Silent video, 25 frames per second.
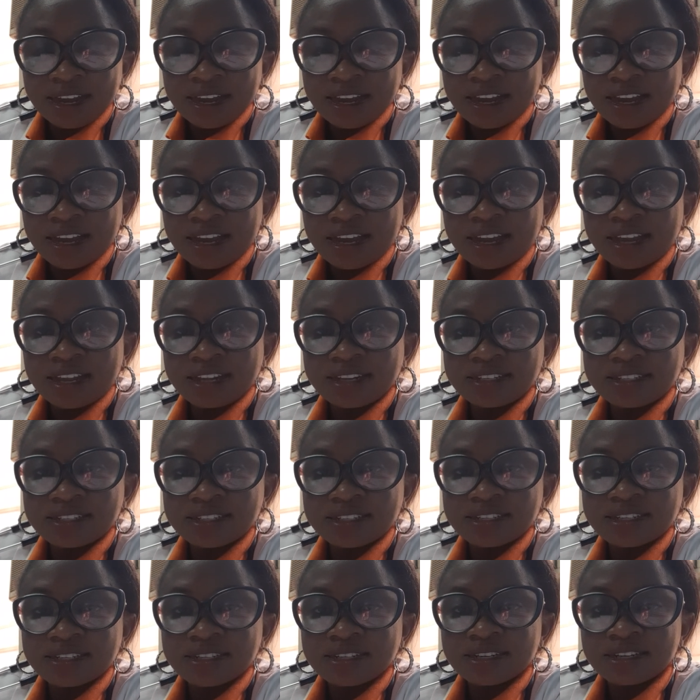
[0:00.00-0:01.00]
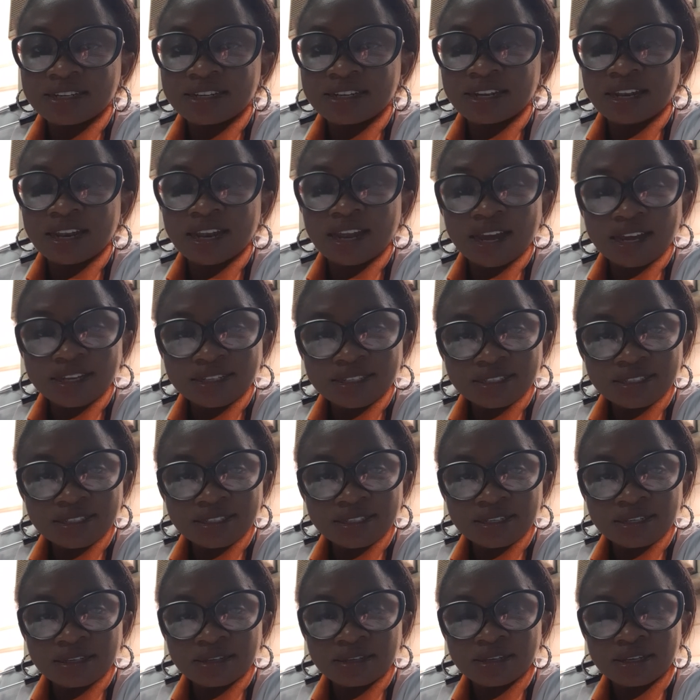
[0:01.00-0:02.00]
and the
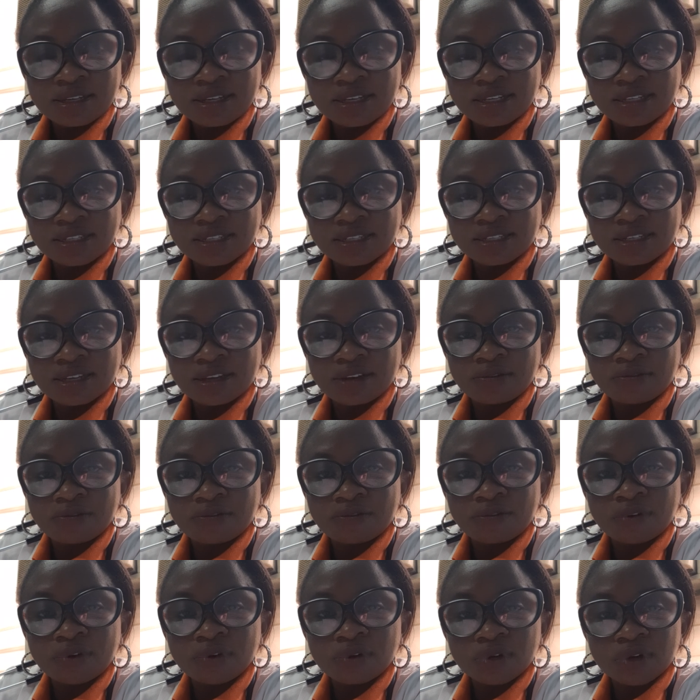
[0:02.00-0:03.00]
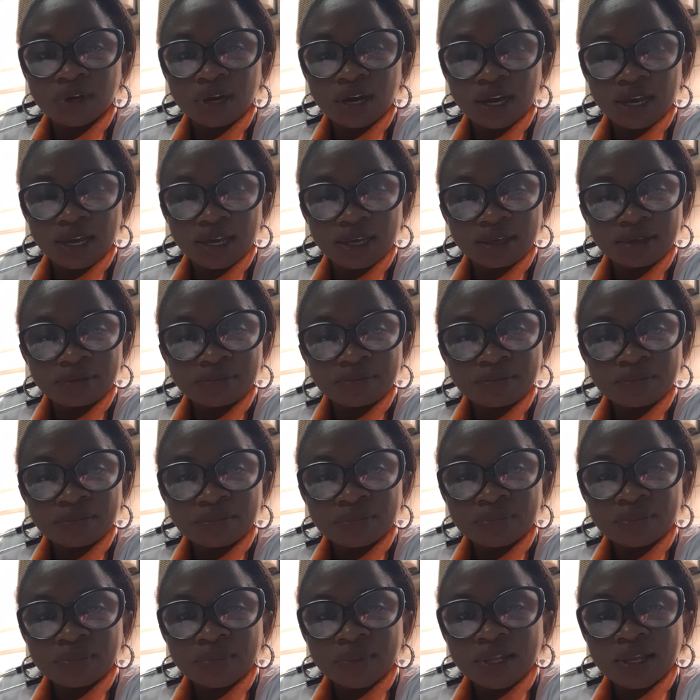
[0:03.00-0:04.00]
last is fungi.
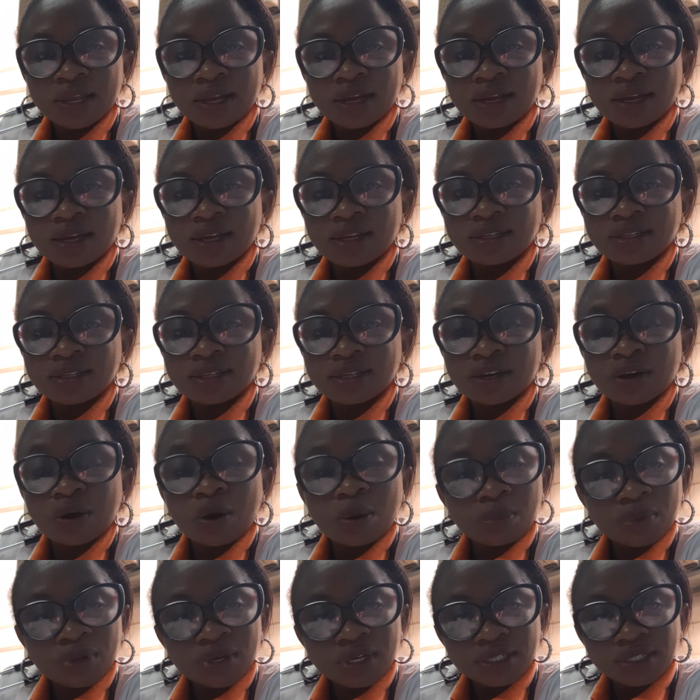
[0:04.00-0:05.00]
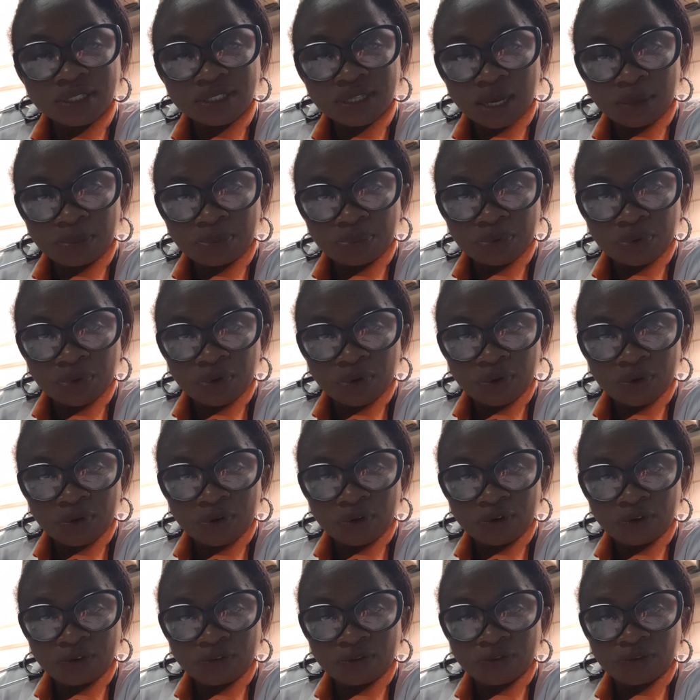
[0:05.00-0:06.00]
And a common example
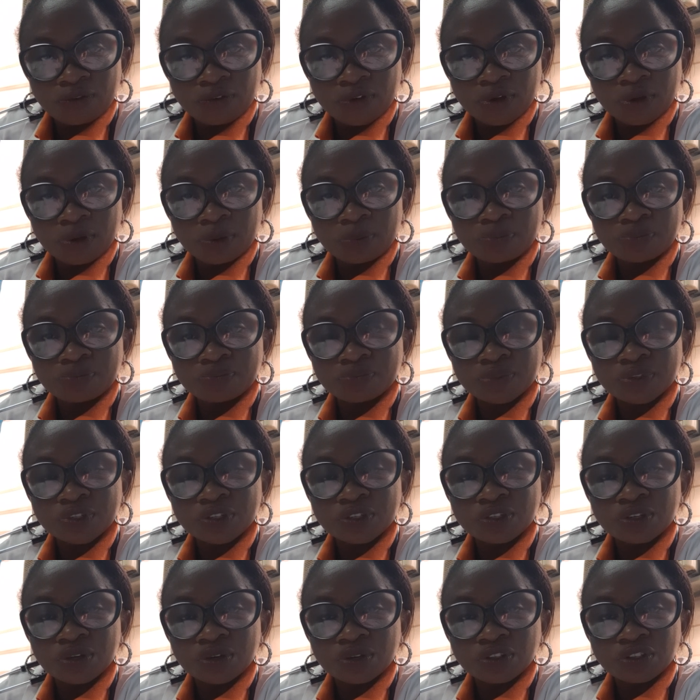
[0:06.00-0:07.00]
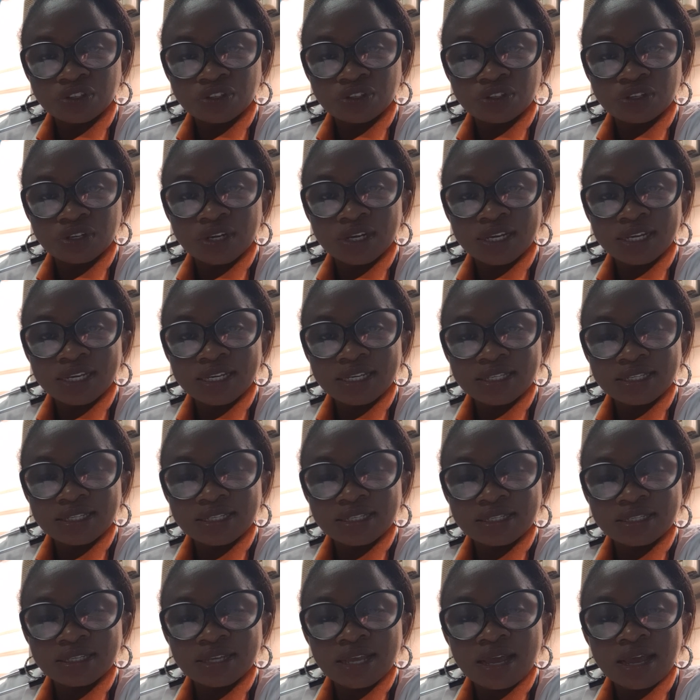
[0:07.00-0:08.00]
of such
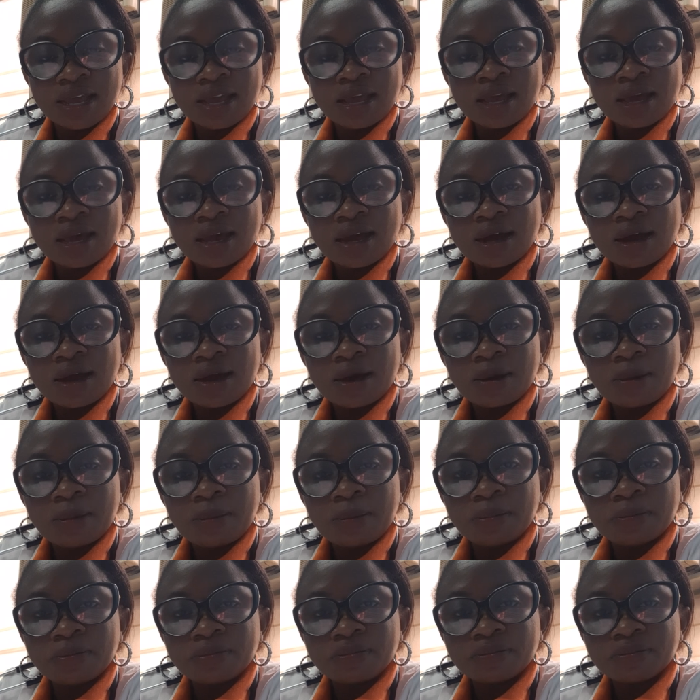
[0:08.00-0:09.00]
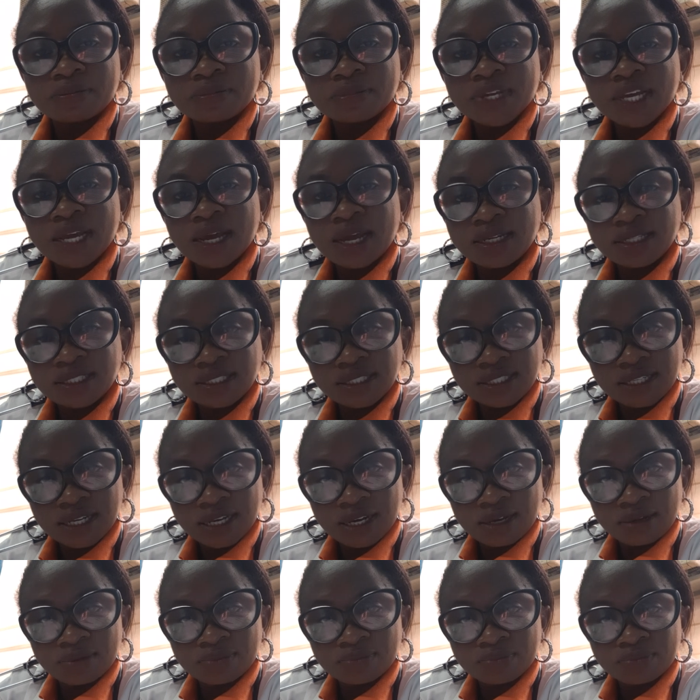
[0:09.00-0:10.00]
is
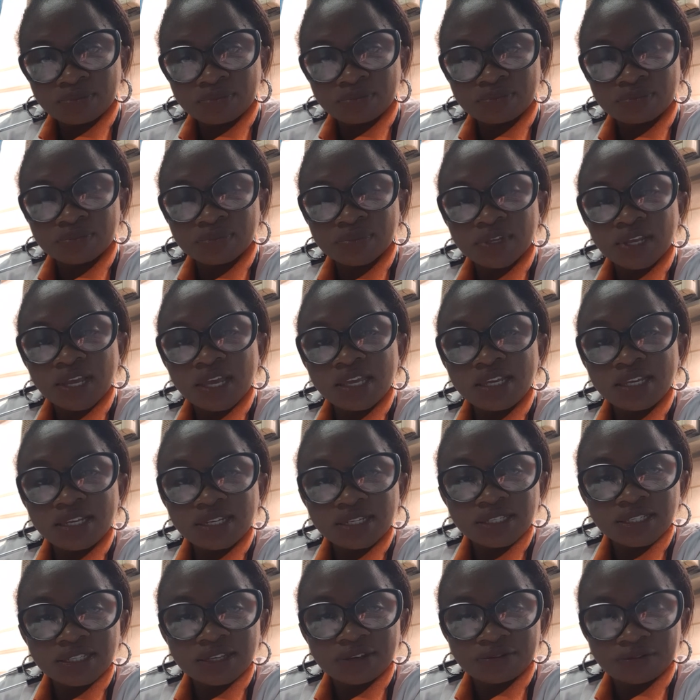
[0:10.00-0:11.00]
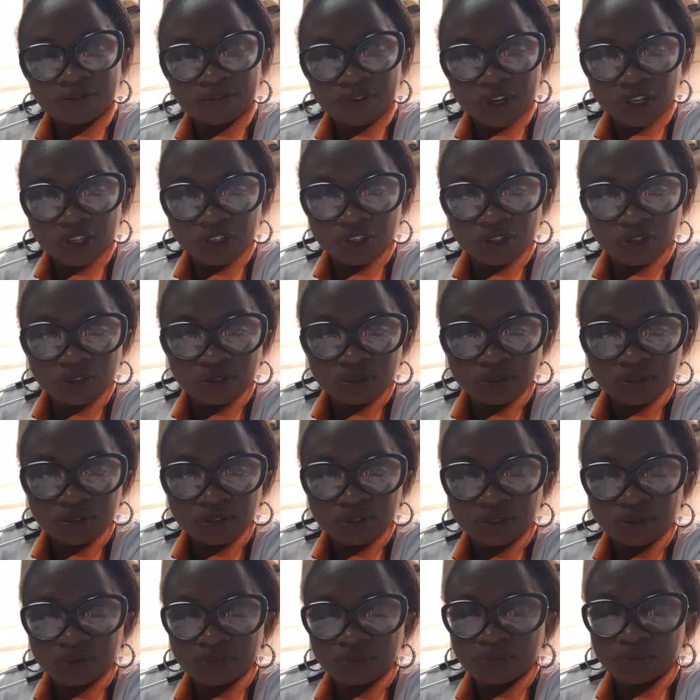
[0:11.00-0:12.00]
Candida yeast infections.